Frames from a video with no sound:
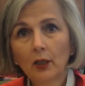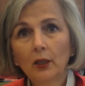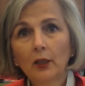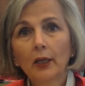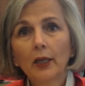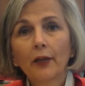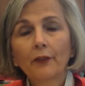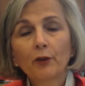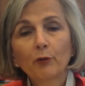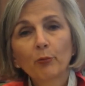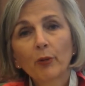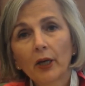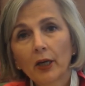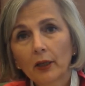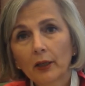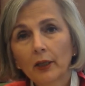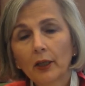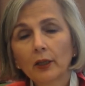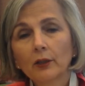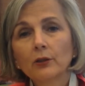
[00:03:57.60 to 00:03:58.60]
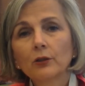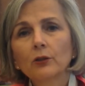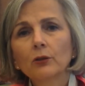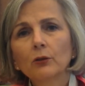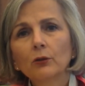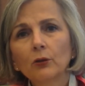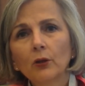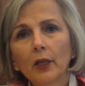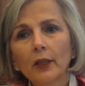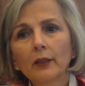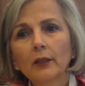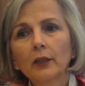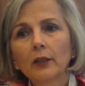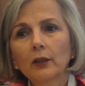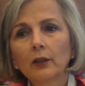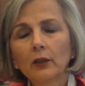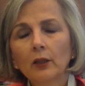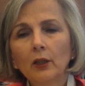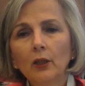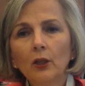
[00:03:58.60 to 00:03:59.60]
at the back end. So I think
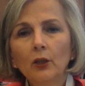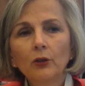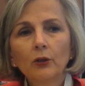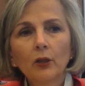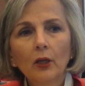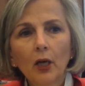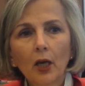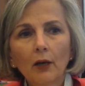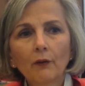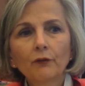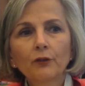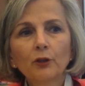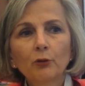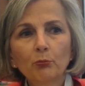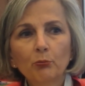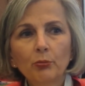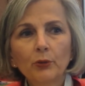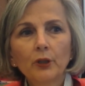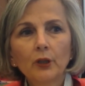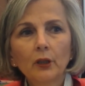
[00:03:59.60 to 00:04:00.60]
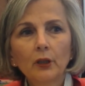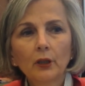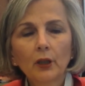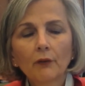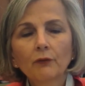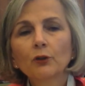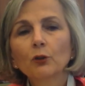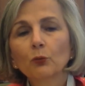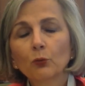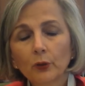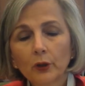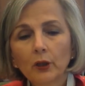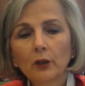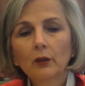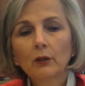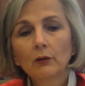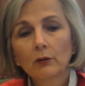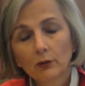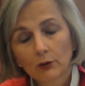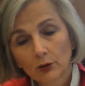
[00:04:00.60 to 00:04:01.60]
you have to be, you have to
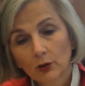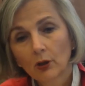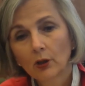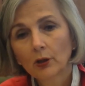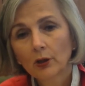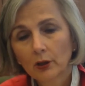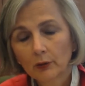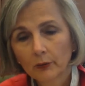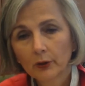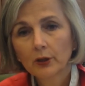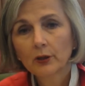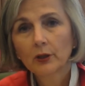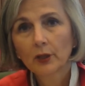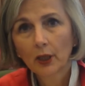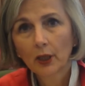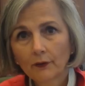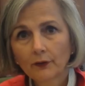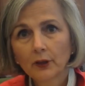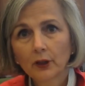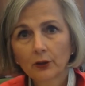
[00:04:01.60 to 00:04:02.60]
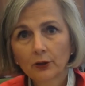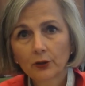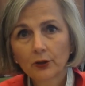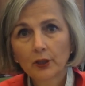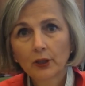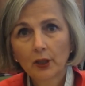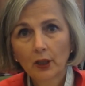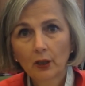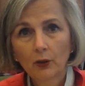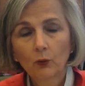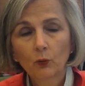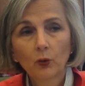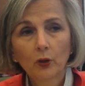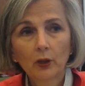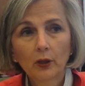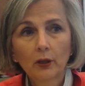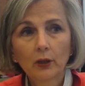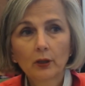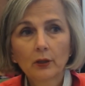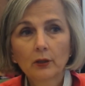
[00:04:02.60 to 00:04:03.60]
read your documents, you to understand what
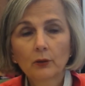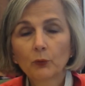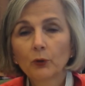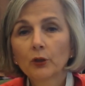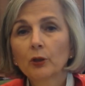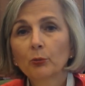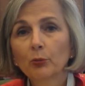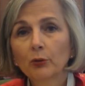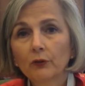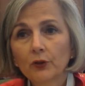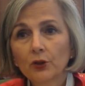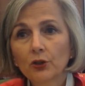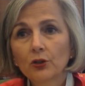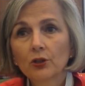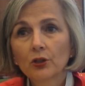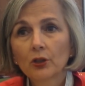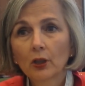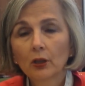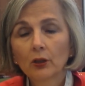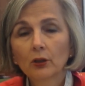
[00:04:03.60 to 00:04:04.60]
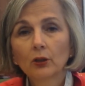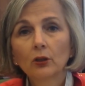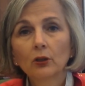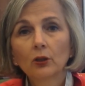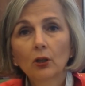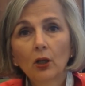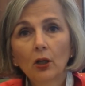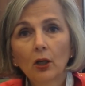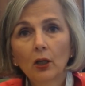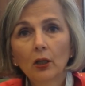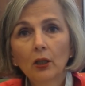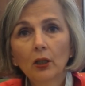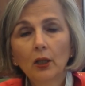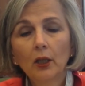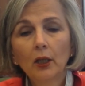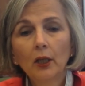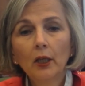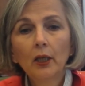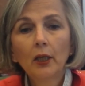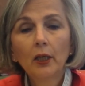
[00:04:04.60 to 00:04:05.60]
it is, what the provisions are in the law,
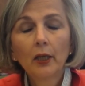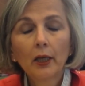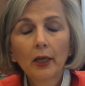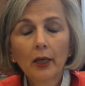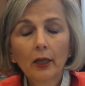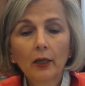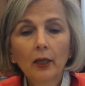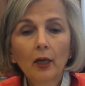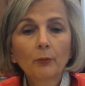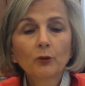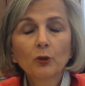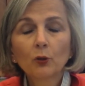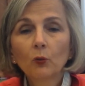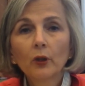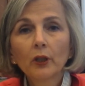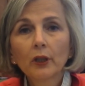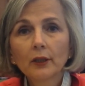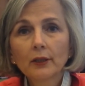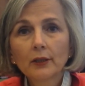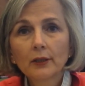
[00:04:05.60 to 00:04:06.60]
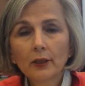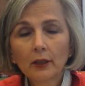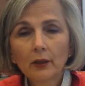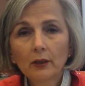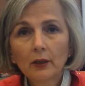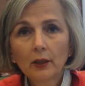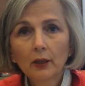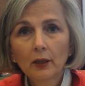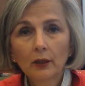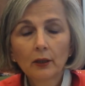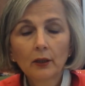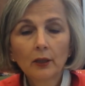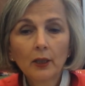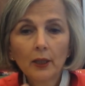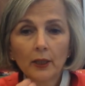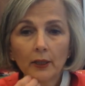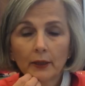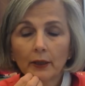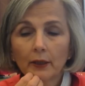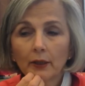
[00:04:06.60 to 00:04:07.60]
and up to what extent they
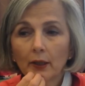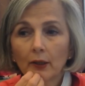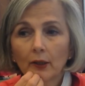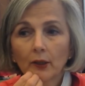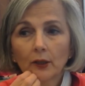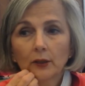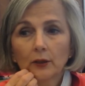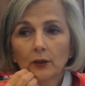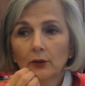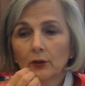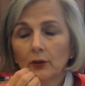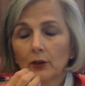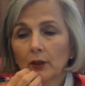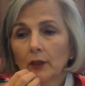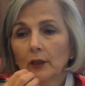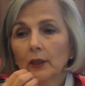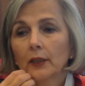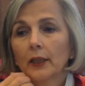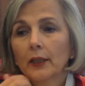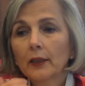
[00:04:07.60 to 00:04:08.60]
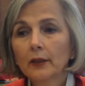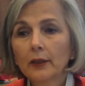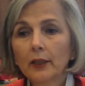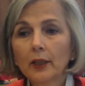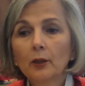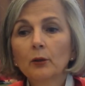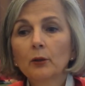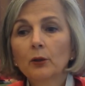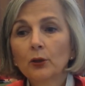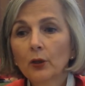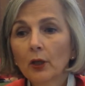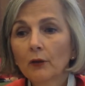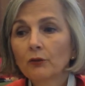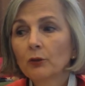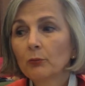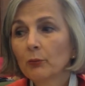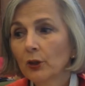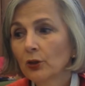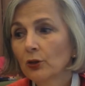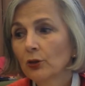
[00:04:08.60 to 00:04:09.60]
they are in the law, and then you have to
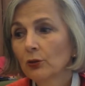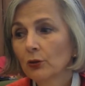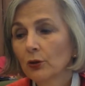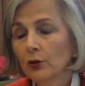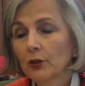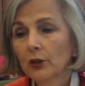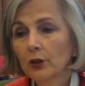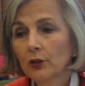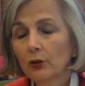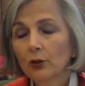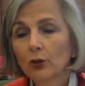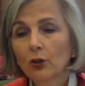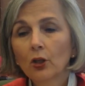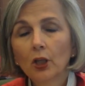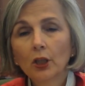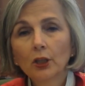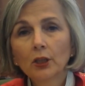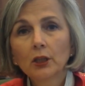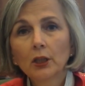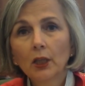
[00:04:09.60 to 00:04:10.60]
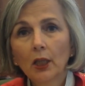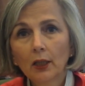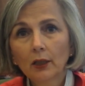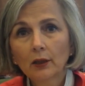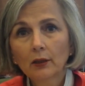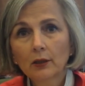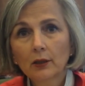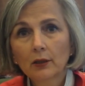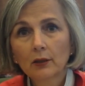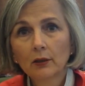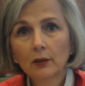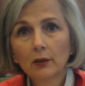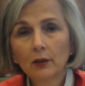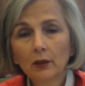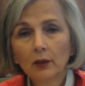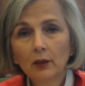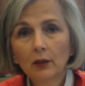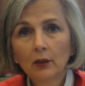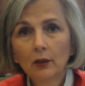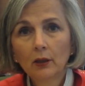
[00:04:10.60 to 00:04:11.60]
make sure that your contracts
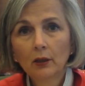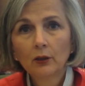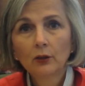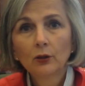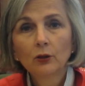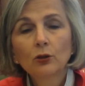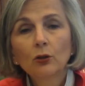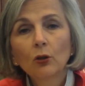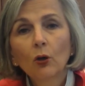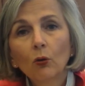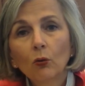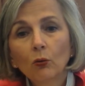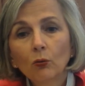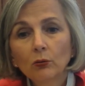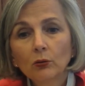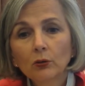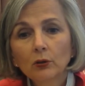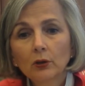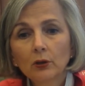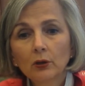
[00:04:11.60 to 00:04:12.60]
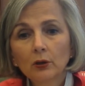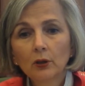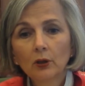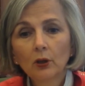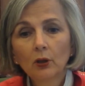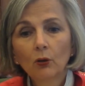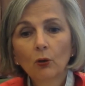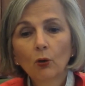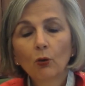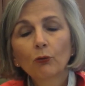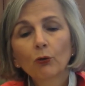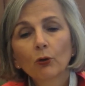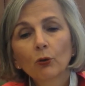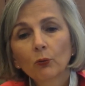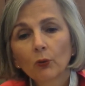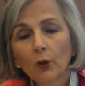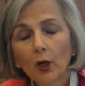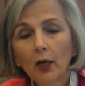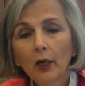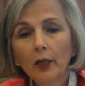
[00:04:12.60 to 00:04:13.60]
don't
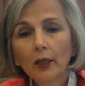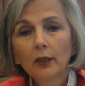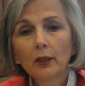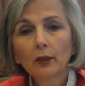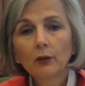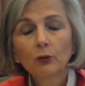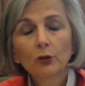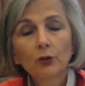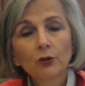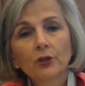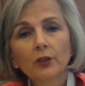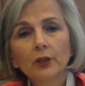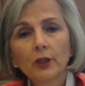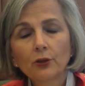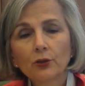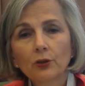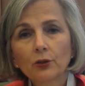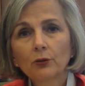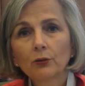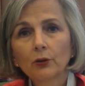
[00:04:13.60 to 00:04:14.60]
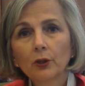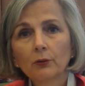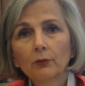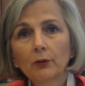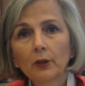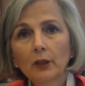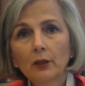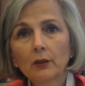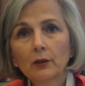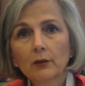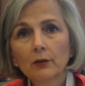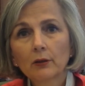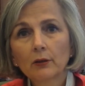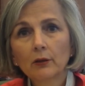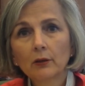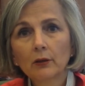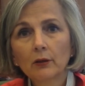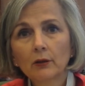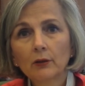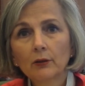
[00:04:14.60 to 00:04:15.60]
override your statutory rights.
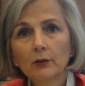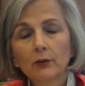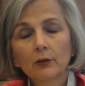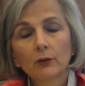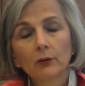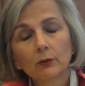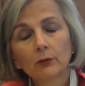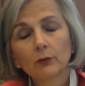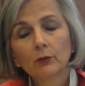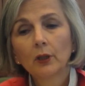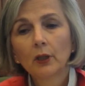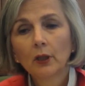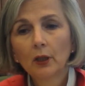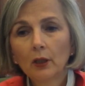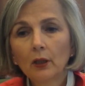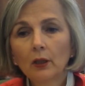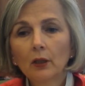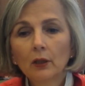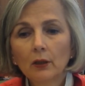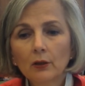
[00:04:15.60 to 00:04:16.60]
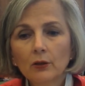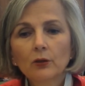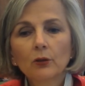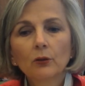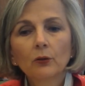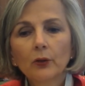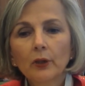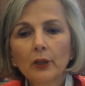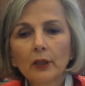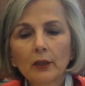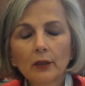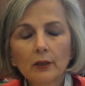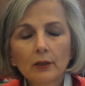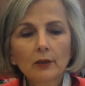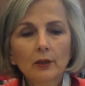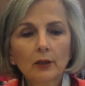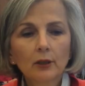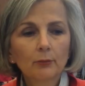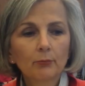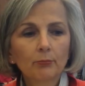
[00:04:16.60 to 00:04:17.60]
So, so it is
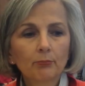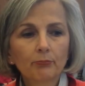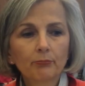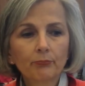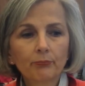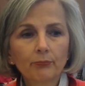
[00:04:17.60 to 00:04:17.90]
um,